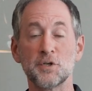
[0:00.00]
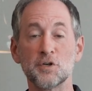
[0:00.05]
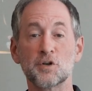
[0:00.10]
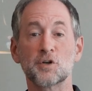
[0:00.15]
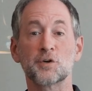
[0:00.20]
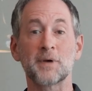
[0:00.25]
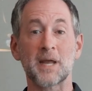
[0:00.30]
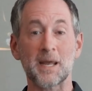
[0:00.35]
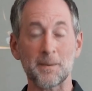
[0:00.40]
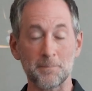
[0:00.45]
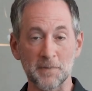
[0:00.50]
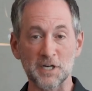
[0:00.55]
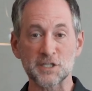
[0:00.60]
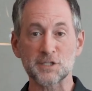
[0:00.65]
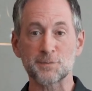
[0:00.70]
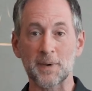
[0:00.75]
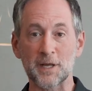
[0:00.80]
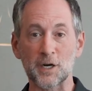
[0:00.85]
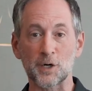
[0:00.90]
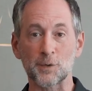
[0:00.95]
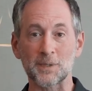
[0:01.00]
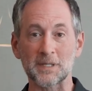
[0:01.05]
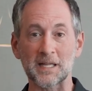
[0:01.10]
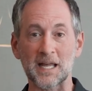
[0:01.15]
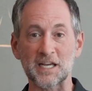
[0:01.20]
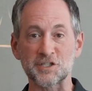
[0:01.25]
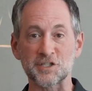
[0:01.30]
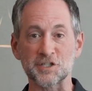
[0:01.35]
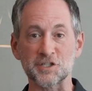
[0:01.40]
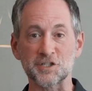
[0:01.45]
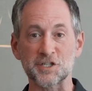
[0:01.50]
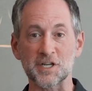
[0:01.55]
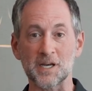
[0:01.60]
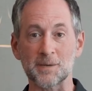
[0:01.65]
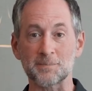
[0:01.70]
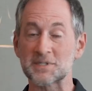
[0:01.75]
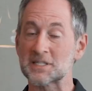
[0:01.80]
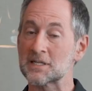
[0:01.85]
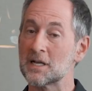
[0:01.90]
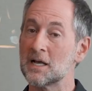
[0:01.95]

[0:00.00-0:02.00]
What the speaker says: you create much better relationships.